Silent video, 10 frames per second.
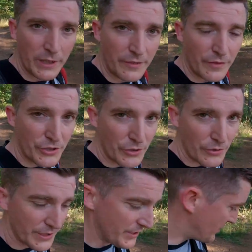I first got
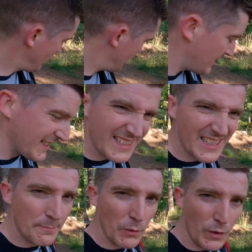these, it did
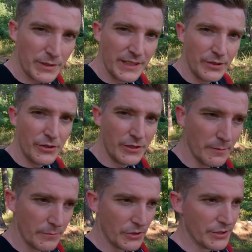take me a while to get used to them
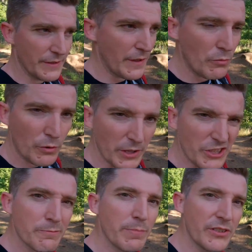because they felt quite
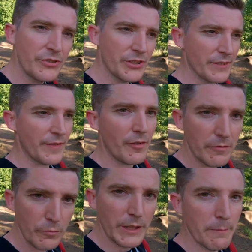spongy, they felt
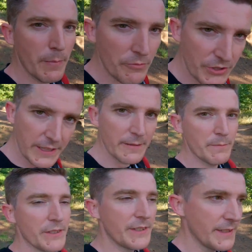really bouncy
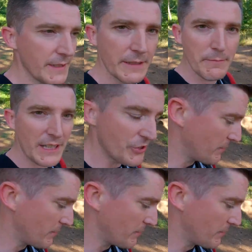compared to the Magic